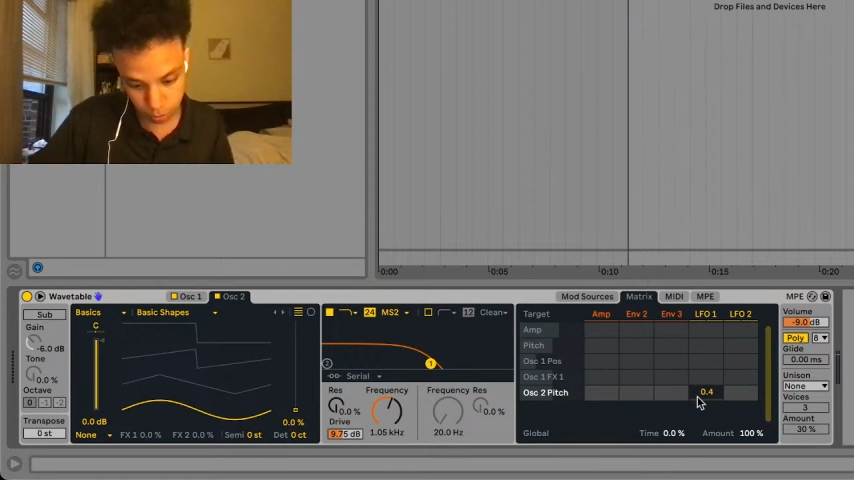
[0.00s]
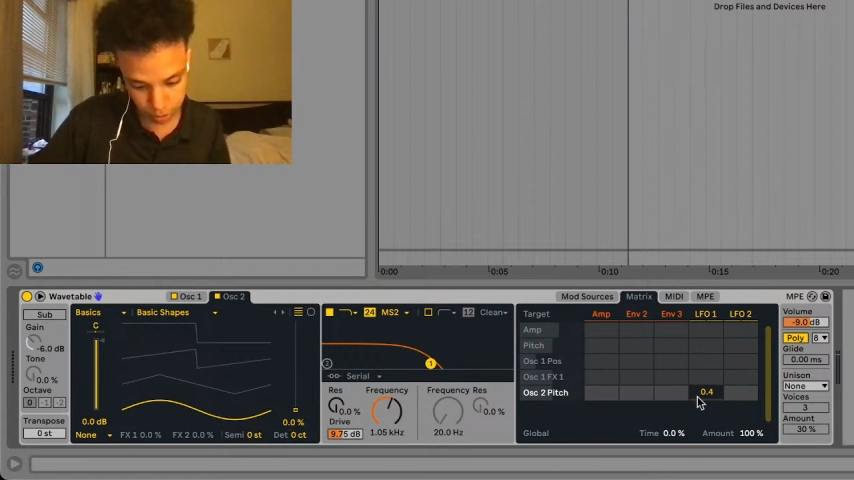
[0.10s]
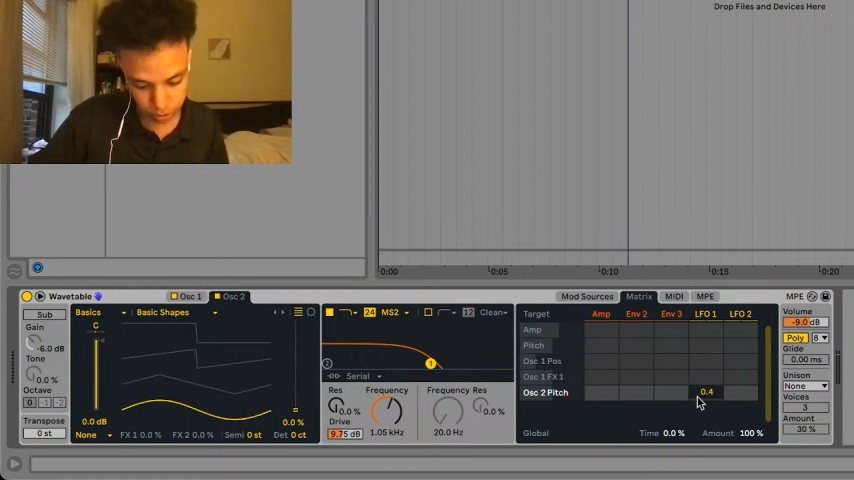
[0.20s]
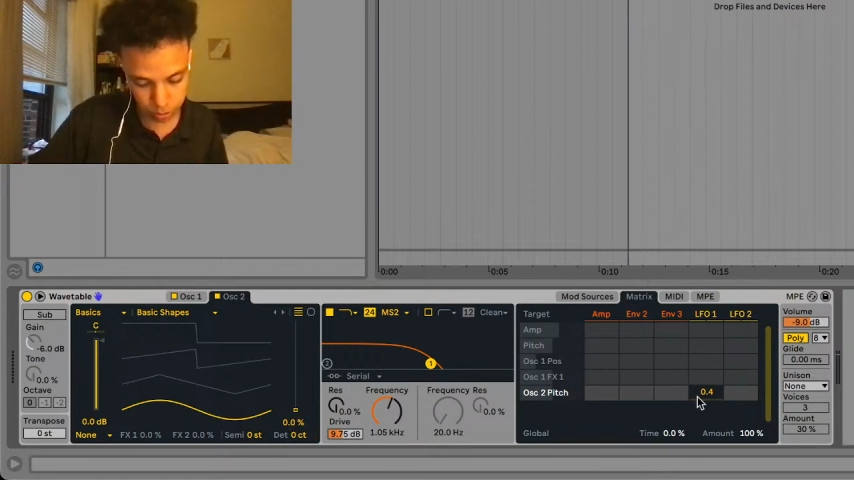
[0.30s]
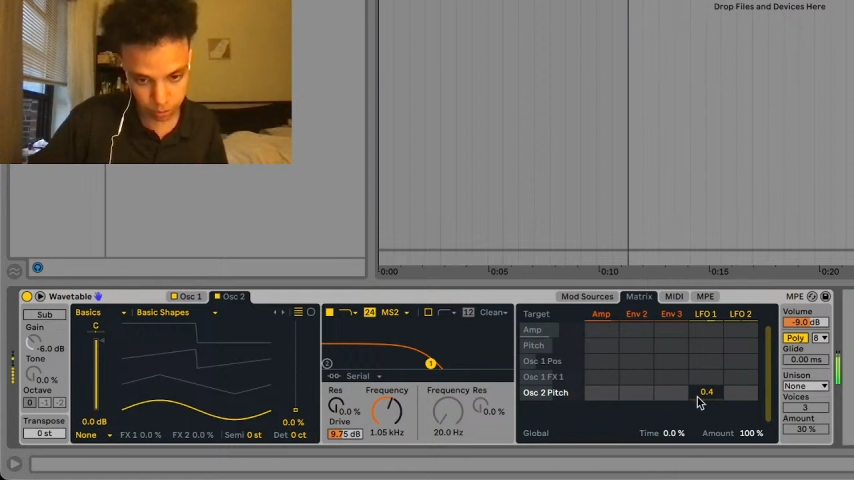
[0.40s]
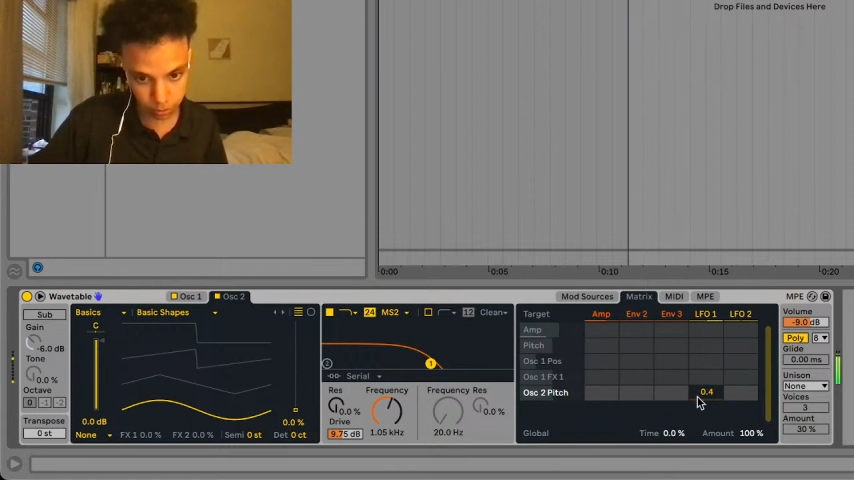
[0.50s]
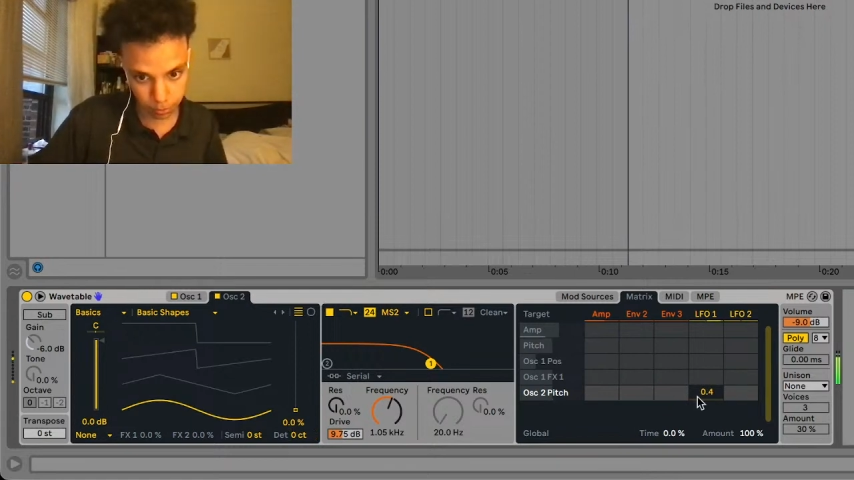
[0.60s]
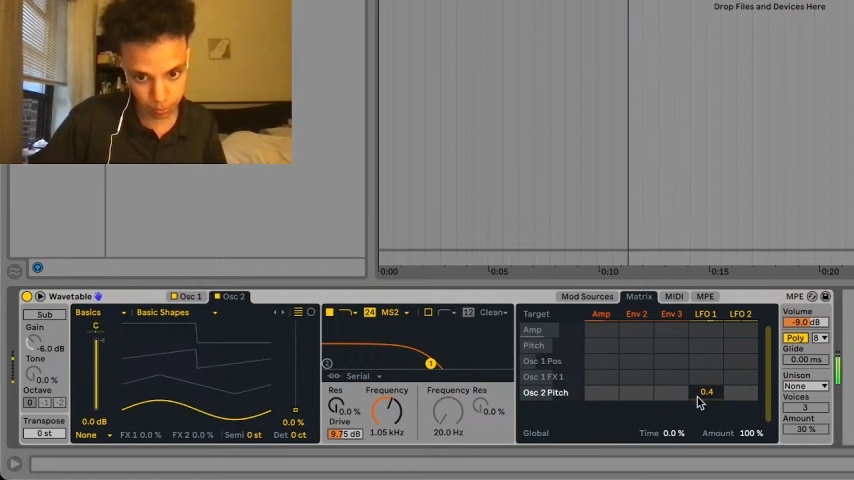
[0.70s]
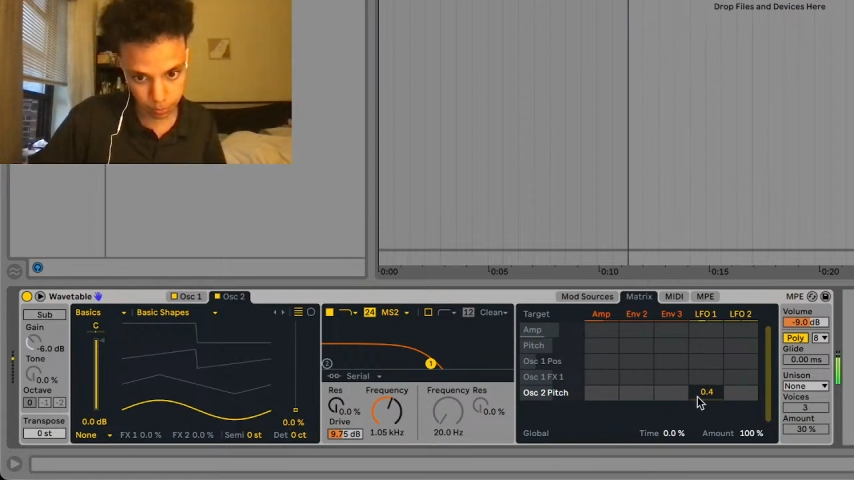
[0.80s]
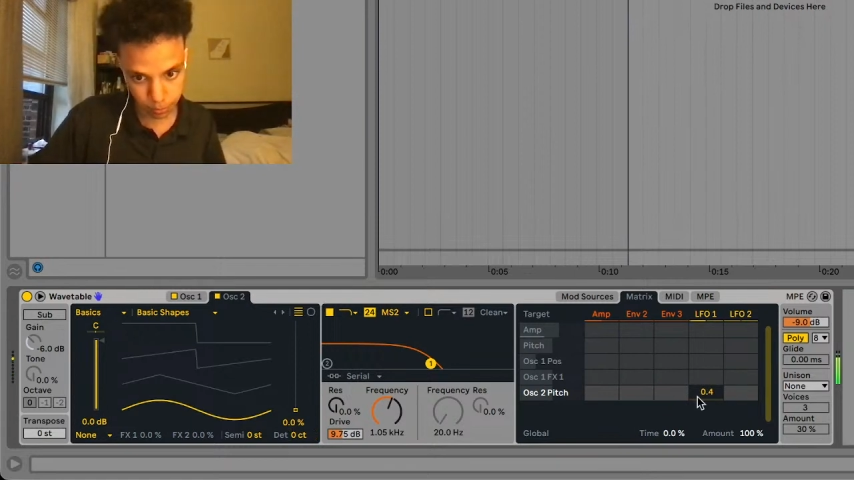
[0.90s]
pitch
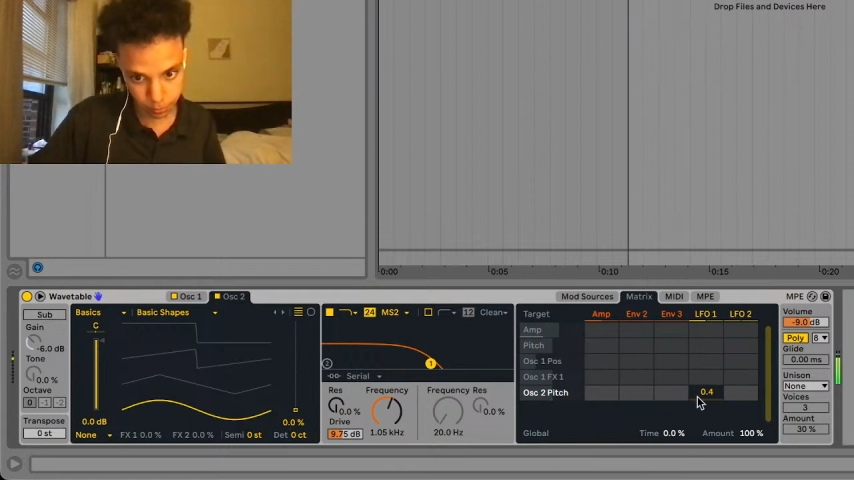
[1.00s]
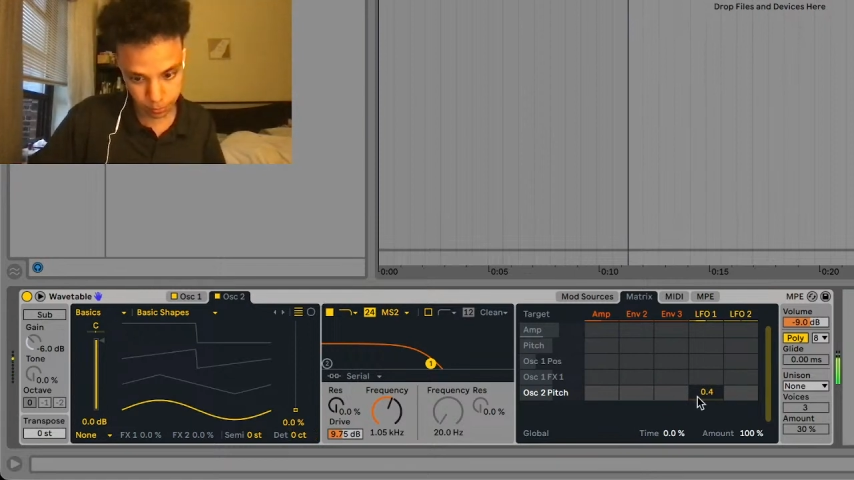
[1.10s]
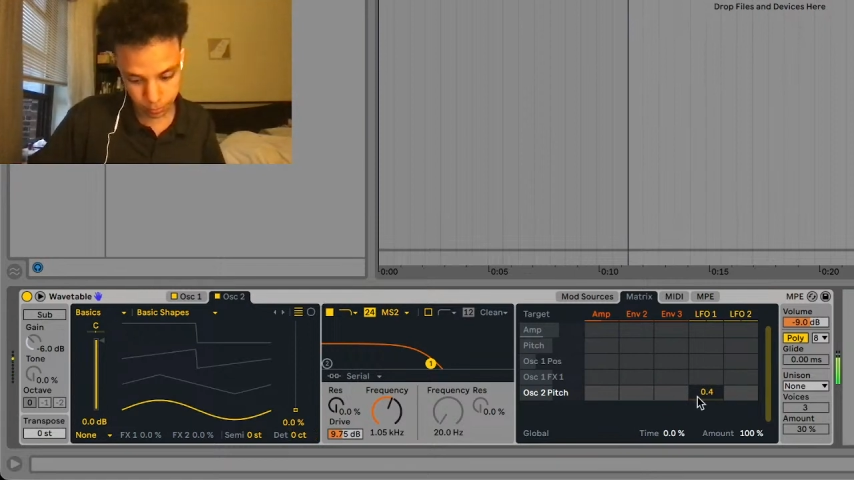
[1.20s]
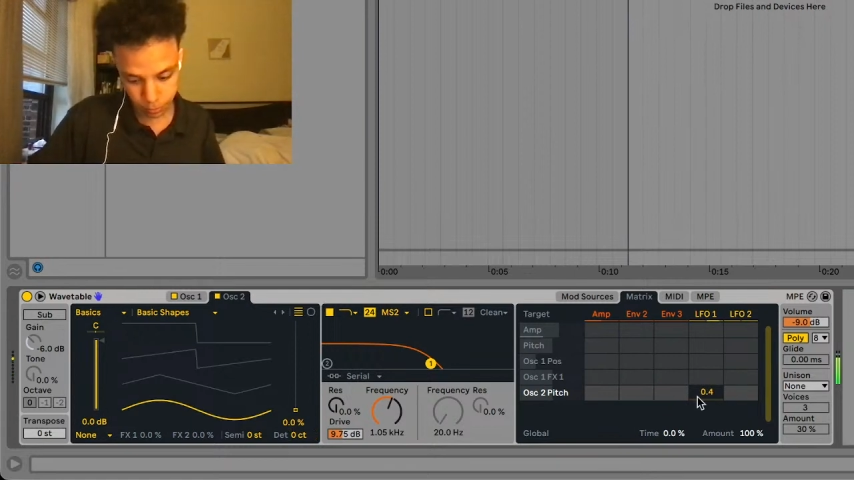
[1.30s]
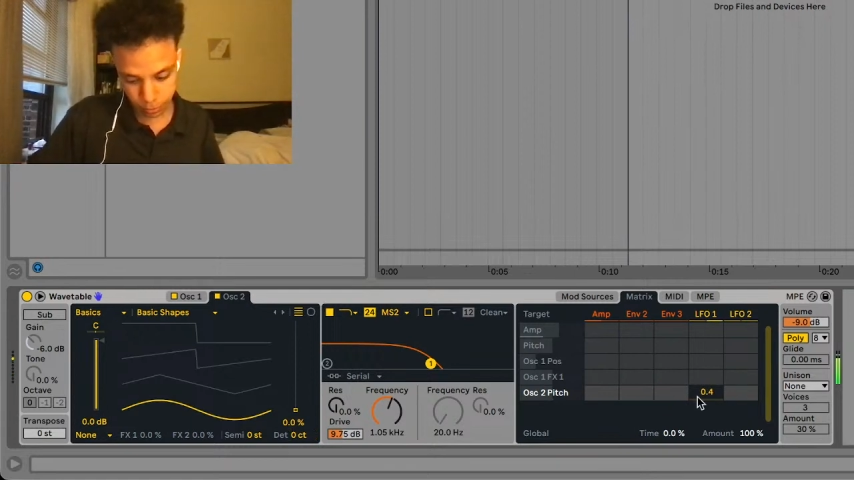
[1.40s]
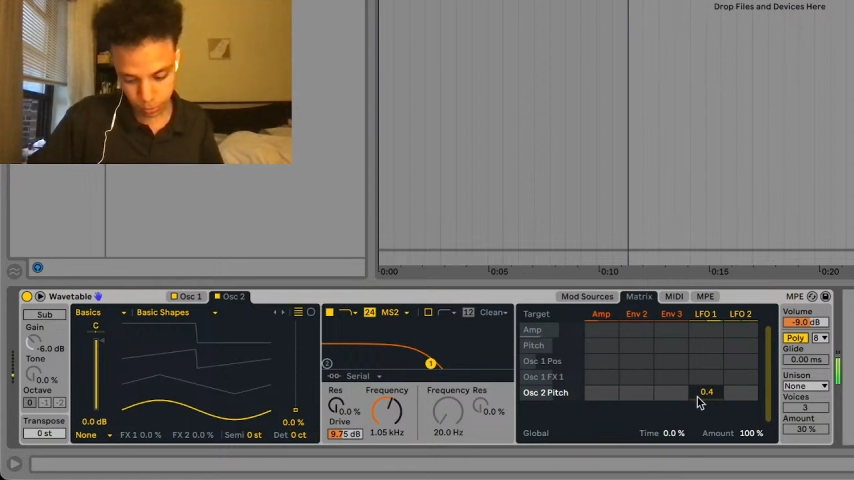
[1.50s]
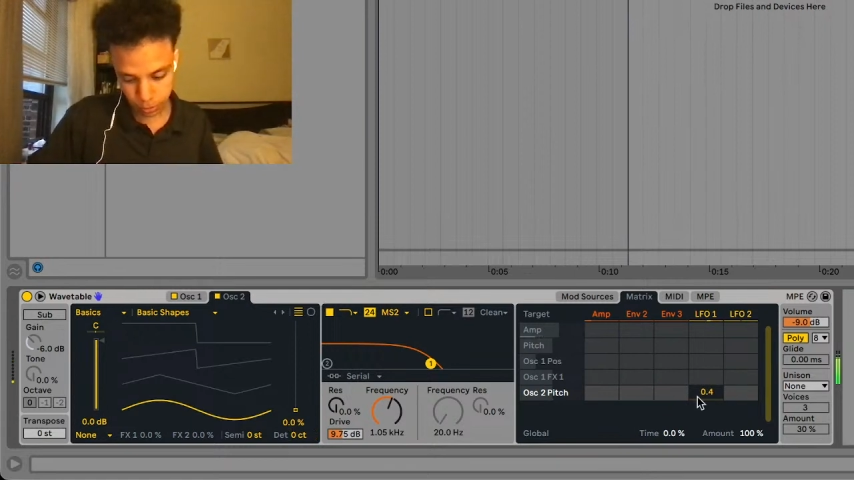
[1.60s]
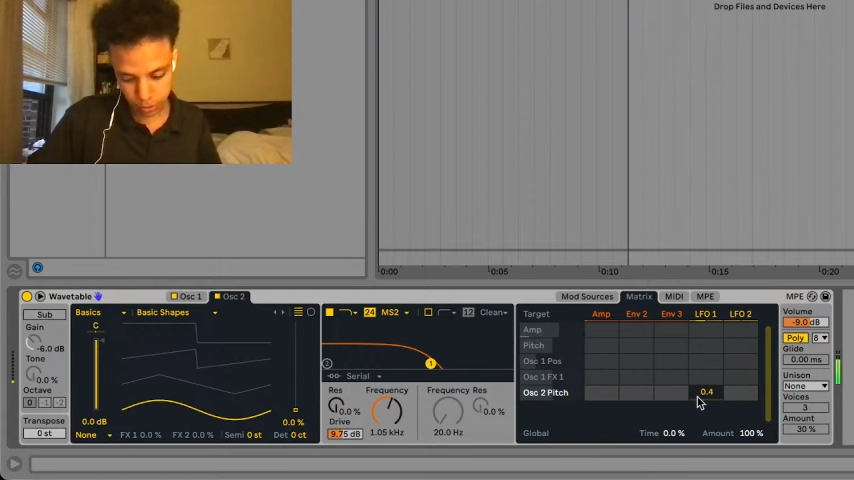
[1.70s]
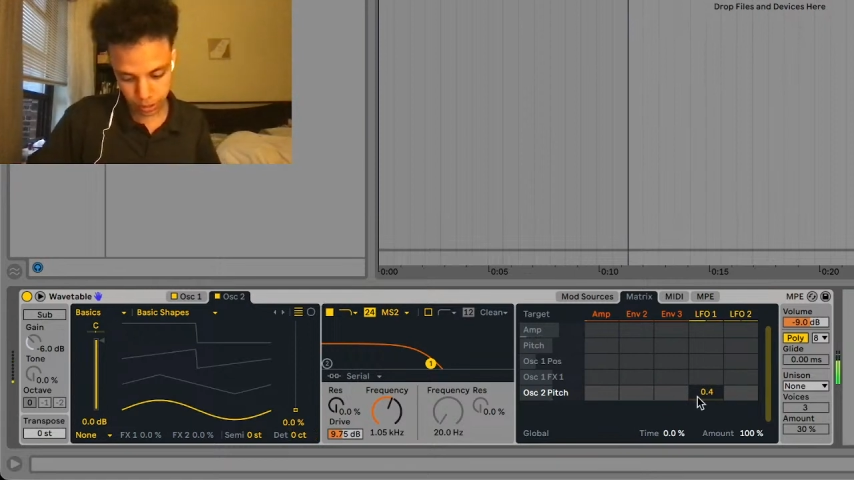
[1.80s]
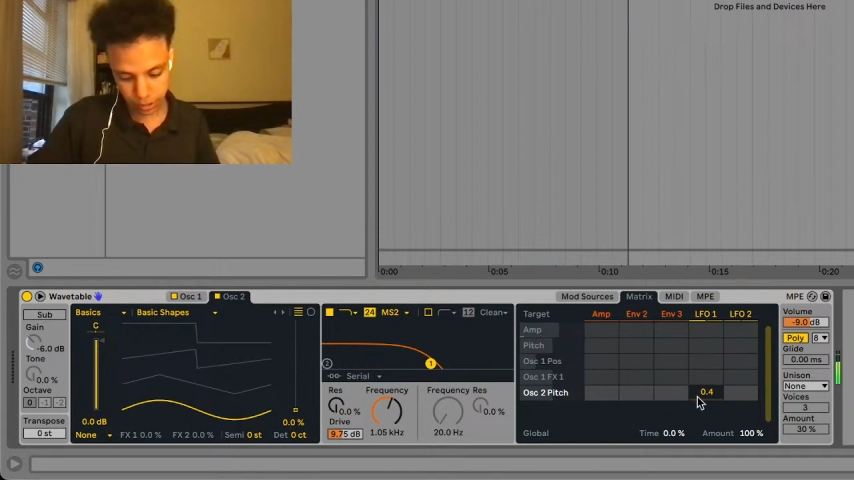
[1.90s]
to